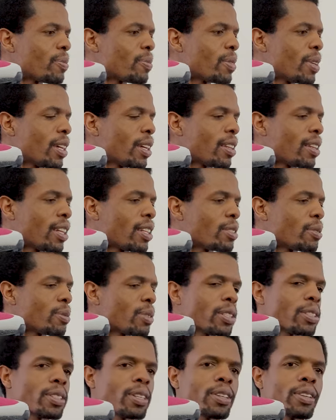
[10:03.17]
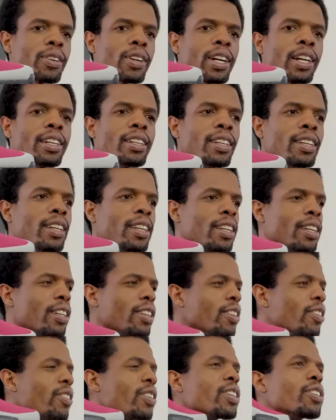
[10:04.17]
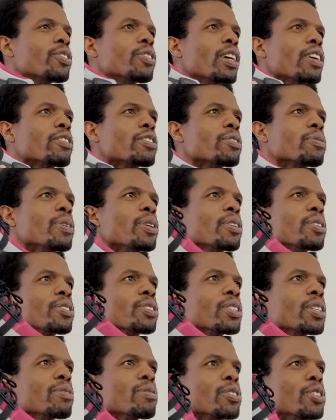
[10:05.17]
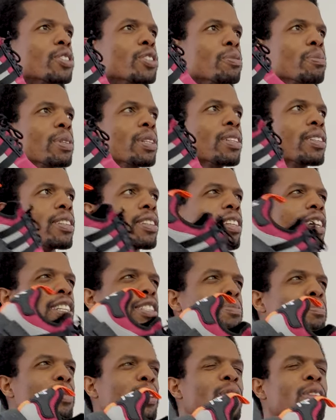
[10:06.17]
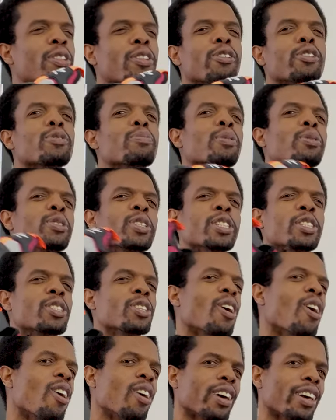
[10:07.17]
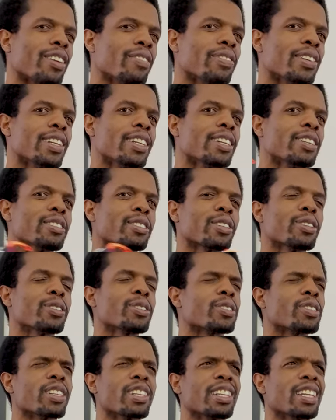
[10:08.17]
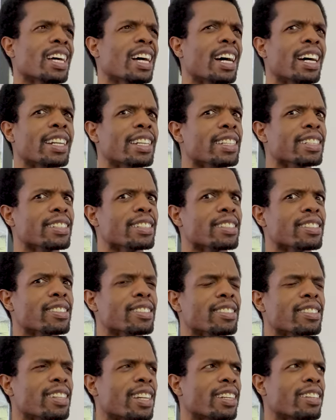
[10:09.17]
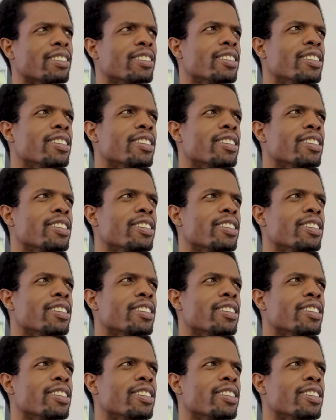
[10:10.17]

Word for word: yeah, that's that's all right. Though I do have some other stuff to do, but that's those are mostly talking videos. Those are a lot easier. Like,